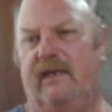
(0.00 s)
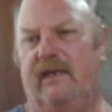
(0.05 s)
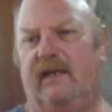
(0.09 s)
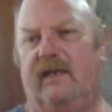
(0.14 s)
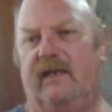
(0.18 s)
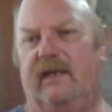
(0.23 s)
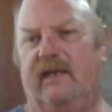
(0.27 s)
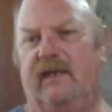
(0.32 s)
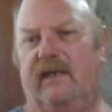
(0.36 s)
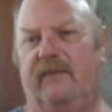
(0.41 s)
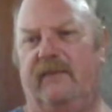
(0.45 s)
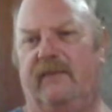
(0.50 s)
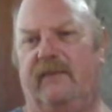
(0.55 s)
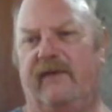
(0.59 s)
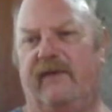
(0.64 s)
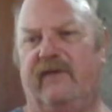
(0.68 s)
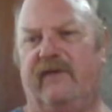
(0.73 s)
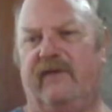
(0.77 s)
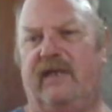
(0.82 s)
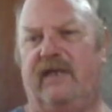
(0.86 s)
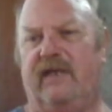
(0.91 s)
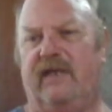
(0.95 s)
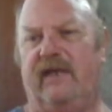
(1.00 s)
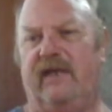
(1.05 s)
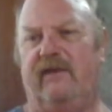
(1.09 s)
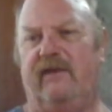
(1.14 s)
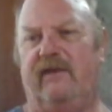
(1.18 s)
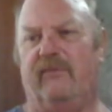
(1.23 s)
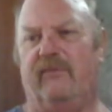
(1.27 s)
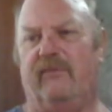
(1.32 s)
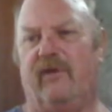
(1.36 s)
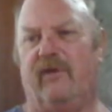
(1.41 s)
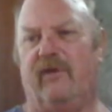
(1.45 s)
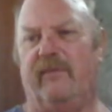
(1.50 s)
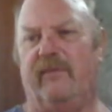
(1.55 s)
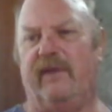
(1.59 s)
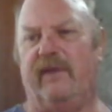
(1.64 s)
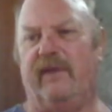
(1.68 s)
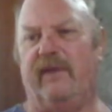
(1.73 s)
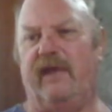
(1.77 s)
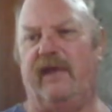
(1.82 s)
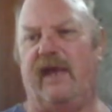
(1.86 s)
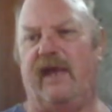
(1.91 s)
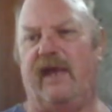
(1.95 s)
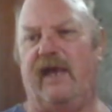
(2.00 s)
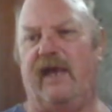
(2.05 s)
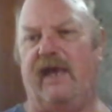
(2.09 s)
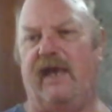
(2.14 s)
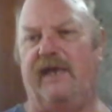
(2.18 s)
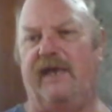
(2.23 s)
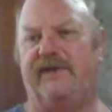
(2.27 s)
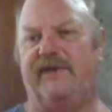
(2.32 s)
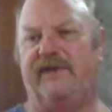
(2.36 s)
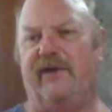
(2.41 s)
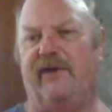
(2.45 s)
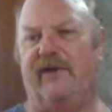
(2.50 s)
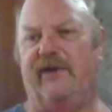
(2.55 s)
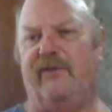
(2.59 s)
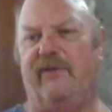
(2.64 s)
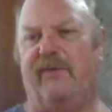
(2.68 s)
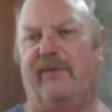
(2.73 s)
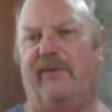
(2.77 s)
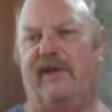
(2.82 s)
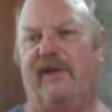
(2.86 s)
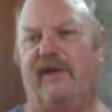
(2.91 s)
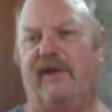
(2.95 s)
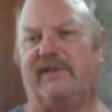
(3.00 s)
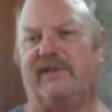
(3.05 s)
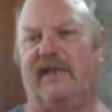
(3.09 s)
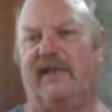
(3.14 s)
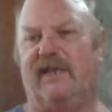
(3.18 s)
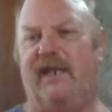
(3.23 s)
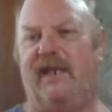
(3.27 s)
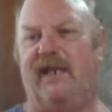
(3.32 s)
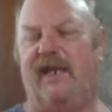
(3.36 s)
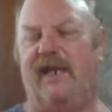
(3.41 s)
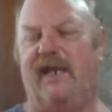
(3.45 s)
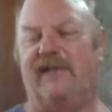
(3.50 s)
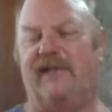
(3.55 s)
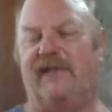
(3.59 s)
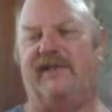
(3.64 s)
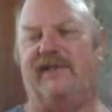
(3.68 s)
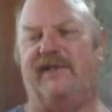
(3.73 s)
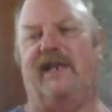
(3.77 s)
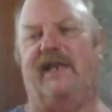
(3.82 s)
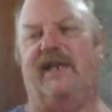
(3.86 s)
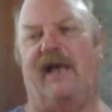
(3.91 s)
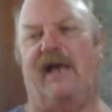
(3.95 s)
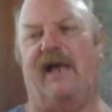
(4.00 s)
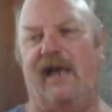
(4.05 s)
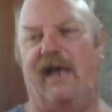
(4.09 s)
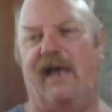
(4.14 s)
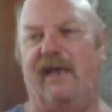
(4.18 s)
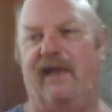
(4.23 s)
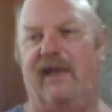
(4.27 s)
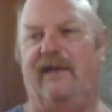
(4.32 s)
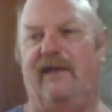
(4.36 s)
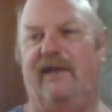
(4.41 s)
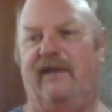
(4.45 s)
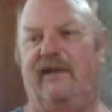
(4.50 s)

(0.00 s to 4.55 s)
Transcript: Marvin Clayton, good morning, big guy. Tell the boss lady I said hi.